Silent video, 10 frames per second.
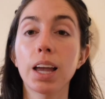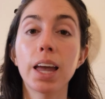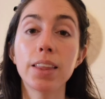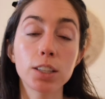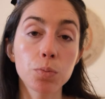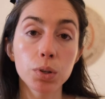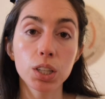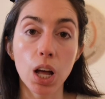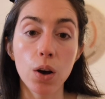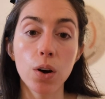and that's pretty
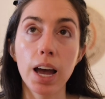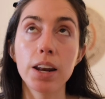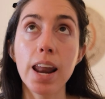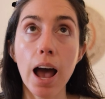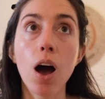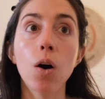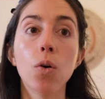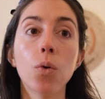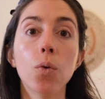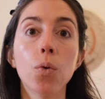low. Now